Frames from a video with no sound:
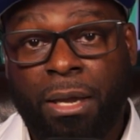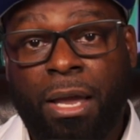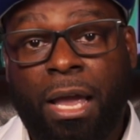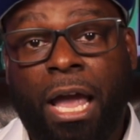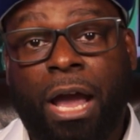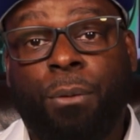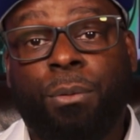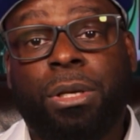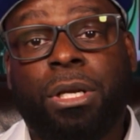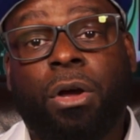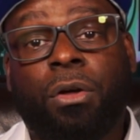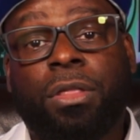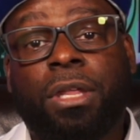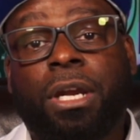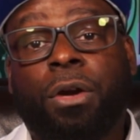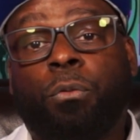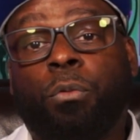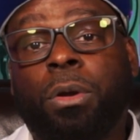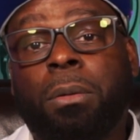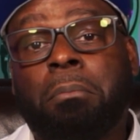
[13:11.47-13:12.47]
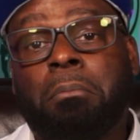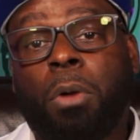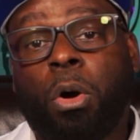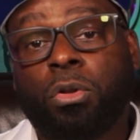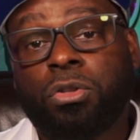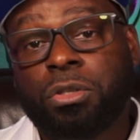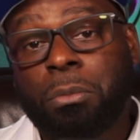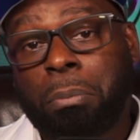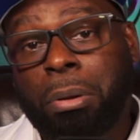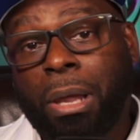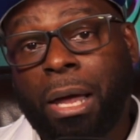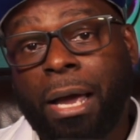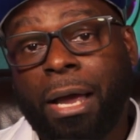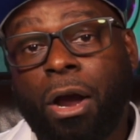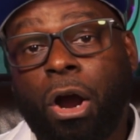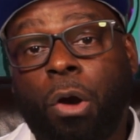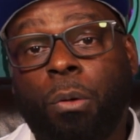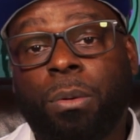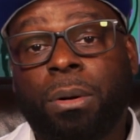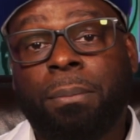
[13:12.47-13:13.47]
And we know that if we multiply
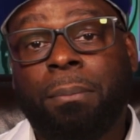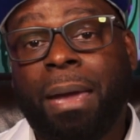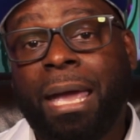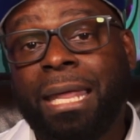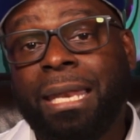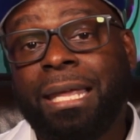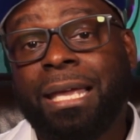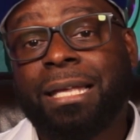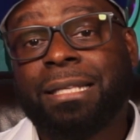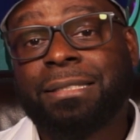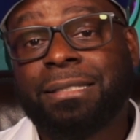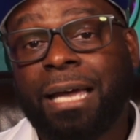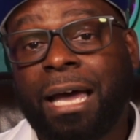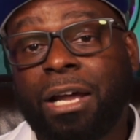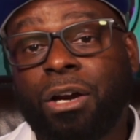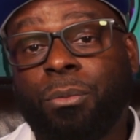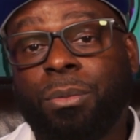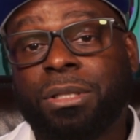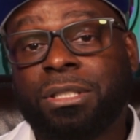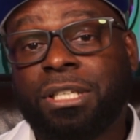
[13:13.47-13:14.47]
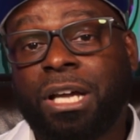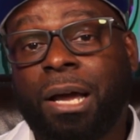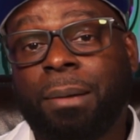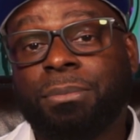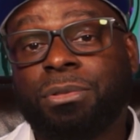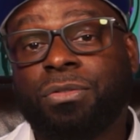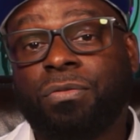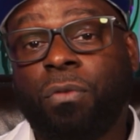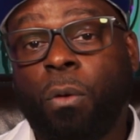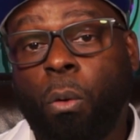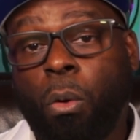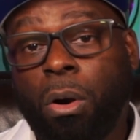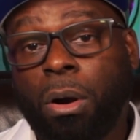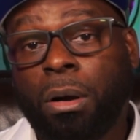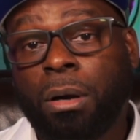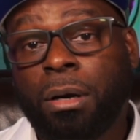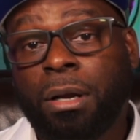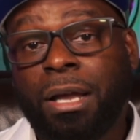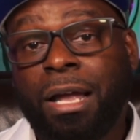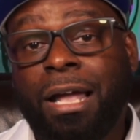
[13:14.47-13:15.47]
our remaining entitlement times
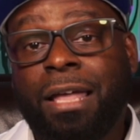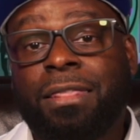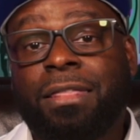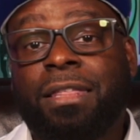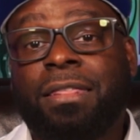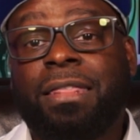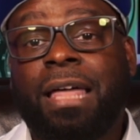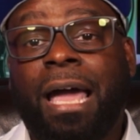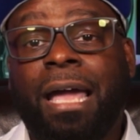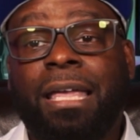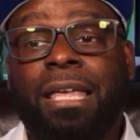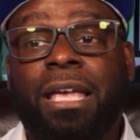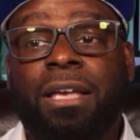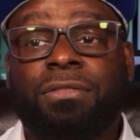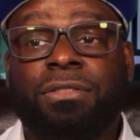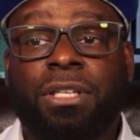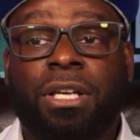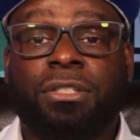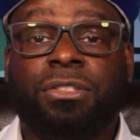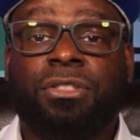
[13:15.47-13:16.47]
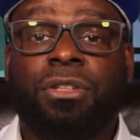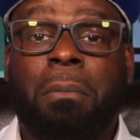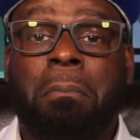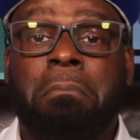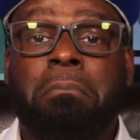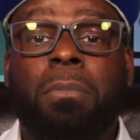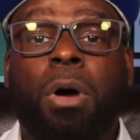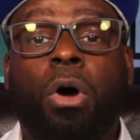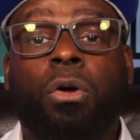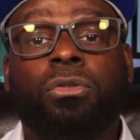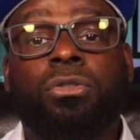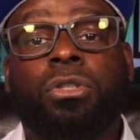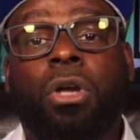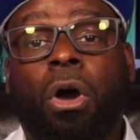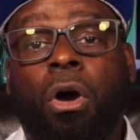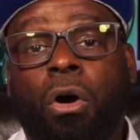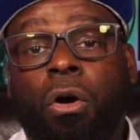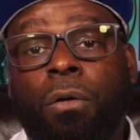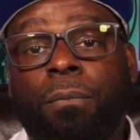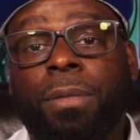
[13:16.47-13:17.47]
4, then that gives us the most
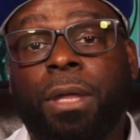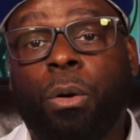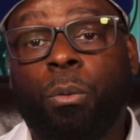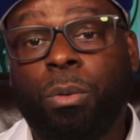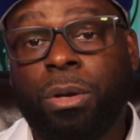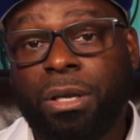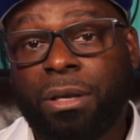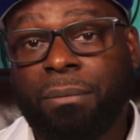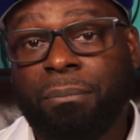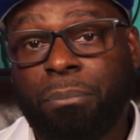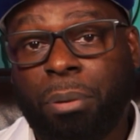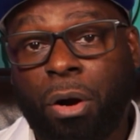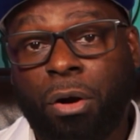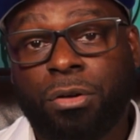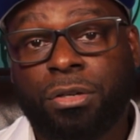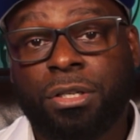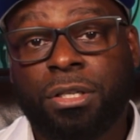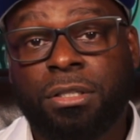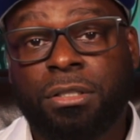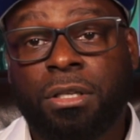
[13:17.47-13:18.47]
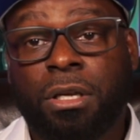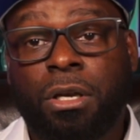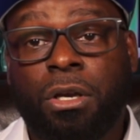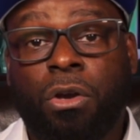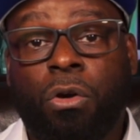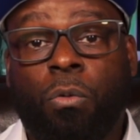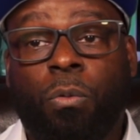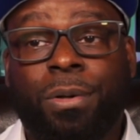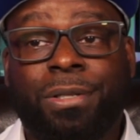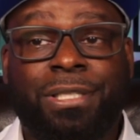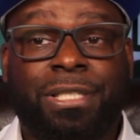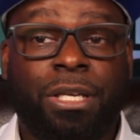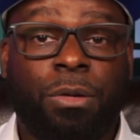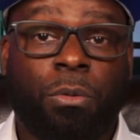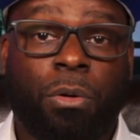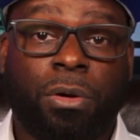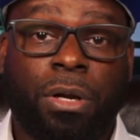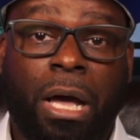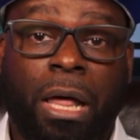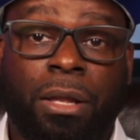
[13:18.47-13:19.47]
home that we can purchase with
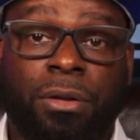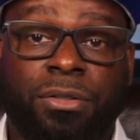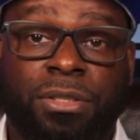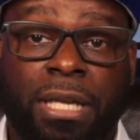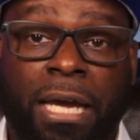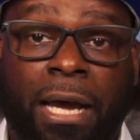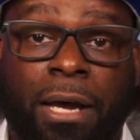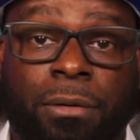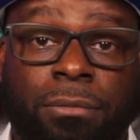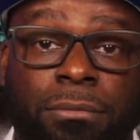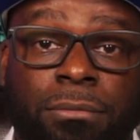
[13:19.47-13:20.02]
$0 down.